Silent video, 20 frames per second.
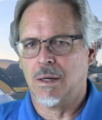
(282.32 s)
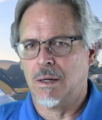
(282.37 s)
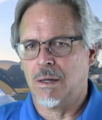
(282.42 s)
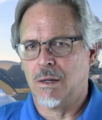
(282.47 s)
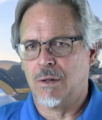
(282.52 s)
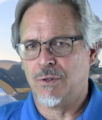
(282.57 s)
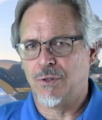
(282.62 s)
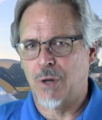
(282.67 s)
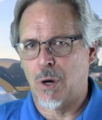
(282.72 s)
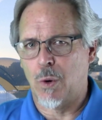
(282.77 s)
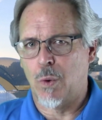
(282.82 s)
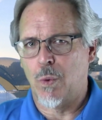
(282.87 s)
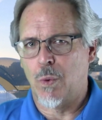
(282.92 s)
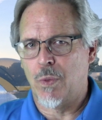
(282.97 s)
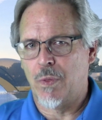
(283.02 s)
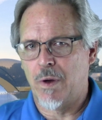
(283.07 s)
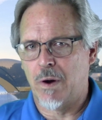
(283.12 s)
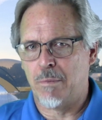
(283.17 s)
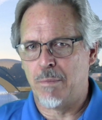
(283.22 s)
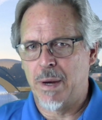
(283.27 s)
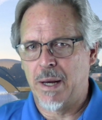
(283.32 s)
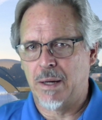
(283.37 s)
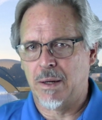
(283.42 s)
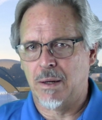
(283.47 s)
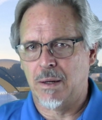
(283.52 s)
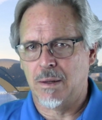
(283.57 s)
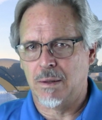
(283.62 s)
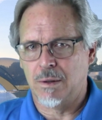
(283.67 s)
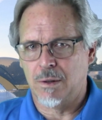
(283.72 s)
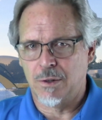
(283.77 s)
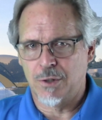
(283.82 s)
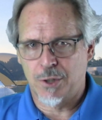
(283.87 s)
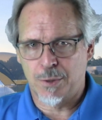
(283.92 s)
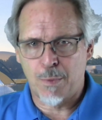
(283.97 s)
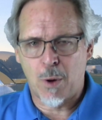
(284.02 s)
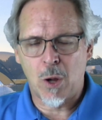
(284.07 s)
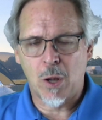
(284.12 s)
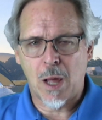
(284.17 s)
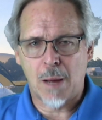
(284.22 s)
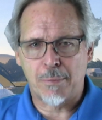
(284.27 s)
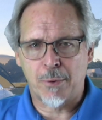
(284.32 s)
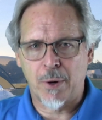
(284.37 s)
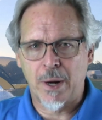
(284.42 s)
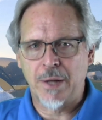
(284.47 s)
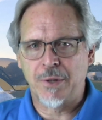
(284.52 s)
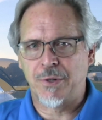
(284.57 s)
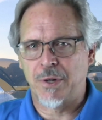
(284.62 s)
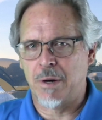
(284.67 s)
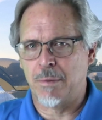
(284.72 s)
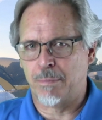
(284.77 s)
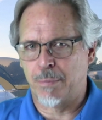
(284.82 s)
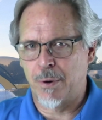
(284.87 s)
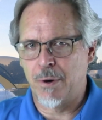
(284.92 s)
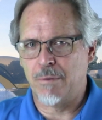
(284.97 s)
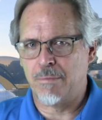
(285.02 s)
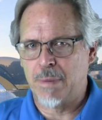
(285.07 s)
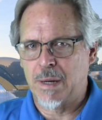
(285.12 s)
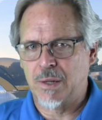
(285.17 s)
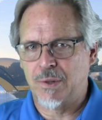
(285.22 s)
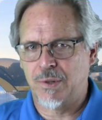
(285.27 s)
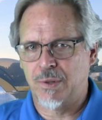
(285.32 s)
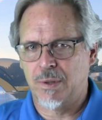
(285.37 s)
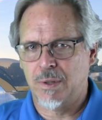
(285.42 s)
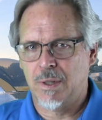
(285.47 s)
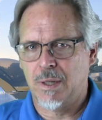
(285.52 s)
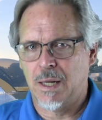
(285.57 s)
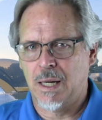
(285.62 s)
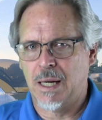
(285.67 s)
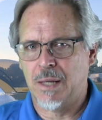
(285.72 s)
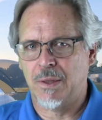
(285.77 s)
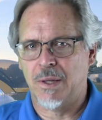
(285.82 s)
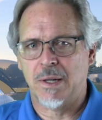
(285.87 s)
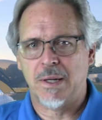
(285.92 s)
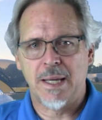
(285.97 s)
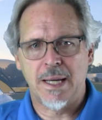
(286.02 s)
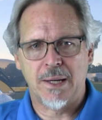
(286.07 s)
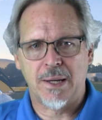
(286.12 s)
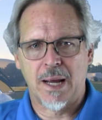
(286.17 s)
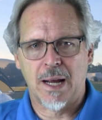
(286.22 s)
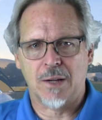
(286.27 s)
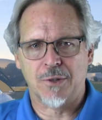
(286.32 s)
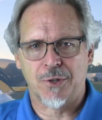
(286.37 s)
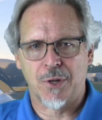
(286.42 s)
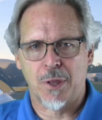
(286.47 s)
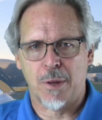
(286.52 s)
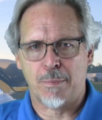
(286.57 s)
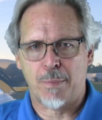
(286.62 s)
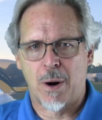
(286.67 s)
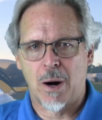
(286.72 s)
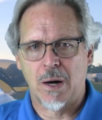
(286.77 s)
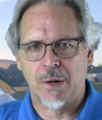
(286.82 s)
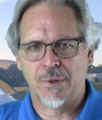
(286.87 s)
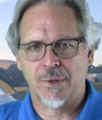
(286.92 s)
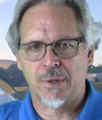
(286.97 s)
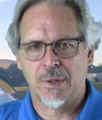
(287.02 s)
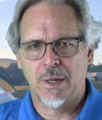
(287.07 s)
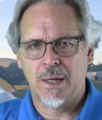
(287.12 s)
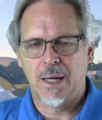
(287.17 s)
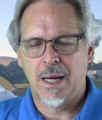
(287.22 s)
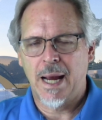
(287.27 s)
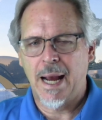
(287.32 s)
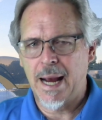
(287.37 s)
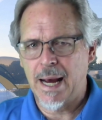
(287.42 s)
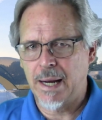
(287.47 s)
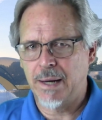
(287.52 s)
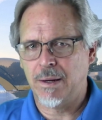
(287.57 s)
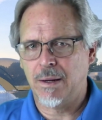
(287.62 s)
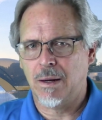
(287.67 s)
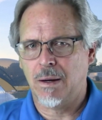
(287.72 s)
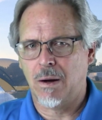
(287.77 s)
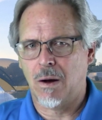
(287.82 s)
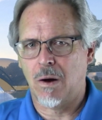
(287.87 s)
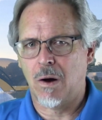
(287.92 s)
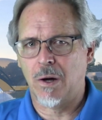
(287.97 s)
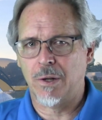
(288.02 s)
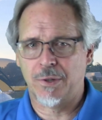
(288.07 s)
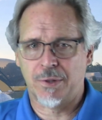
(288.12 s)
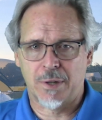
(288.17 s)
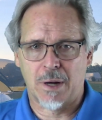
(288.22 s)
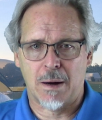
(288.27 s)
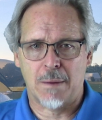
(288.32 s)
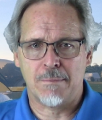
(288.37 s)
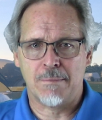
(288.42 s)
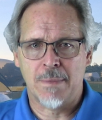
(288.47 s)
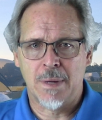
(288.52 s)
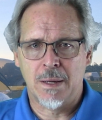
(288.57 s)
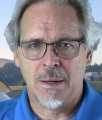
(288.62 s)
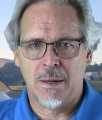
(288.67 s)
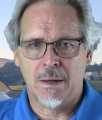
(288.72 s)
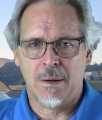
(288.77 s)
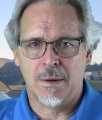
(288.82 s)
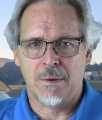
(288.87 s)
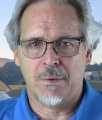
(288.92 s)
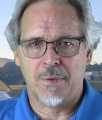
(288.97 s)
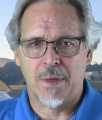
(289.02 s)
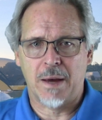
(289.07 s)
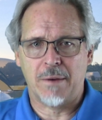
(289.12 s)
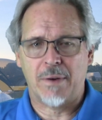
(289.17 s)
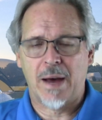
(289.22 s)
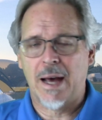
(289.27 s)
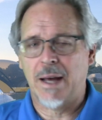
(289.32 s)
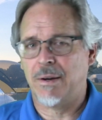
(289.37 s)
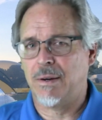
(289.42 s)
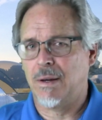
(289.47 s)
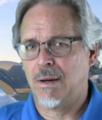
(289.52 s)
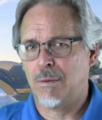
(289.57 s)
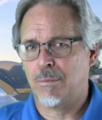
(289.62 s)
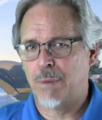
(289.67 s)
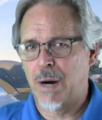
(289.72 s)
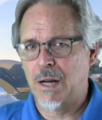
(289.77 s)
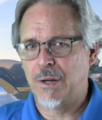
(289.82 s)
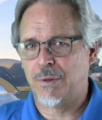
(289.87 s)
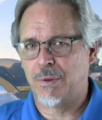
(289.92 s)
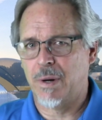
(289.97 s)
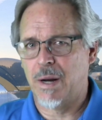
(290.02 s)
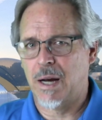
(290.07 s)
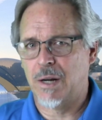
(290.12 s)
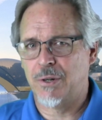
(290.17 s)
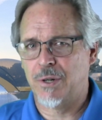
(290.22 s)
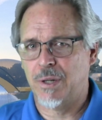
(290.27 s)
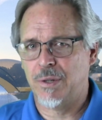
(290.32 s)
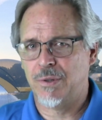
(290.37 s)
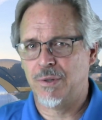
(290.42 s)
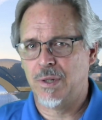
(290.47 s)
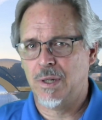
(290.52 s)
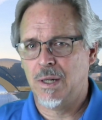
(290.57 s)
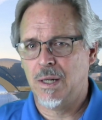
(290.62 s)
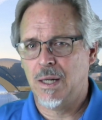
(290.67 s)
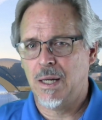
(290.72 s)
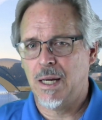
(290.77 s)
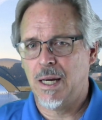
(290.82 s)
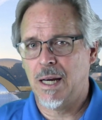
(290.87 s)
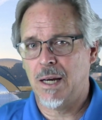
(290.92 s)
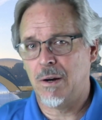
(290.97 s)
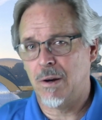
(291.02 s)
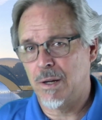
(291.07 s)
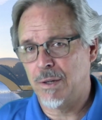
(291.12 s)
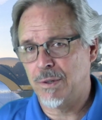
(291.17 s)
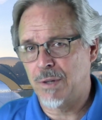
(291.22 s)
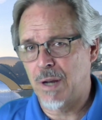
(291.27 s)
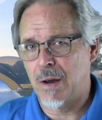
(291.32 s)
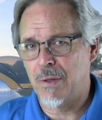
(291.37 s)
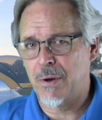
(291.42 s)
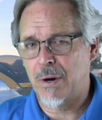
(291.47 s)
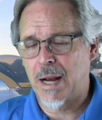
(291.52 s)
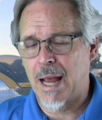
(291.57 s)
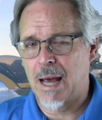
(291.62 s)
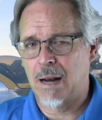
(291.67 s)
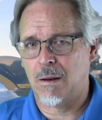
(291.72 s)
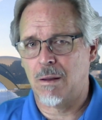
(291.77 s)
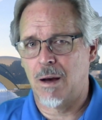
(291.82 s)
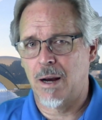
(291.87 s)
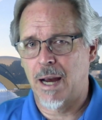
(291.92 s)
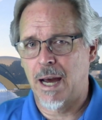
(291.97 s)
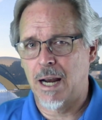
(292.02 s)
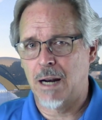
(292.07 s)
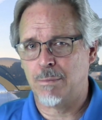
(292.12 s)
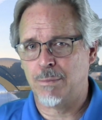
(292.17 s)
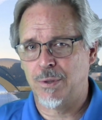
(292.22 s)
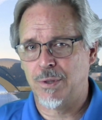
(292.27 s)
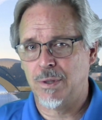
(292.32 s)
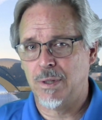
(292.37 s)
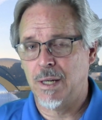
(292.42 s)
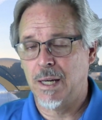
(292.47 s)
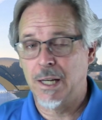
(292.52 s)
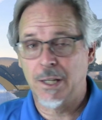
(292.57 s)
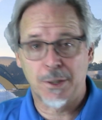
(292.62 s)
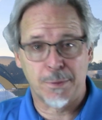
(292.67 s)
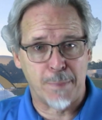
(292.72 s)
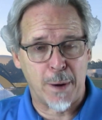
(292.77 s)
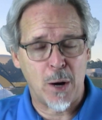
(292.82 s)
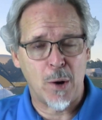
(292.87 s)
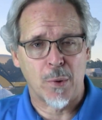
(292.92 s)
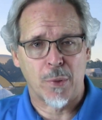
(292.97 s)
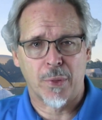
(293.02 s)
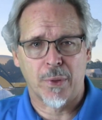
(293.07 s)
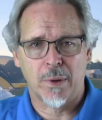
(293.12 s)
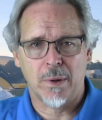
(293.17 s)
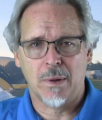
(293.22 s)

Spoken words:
So there have been small upgrades and improvements in the details of the parts, and on some they've had price reductions, and on other catalog items it's both.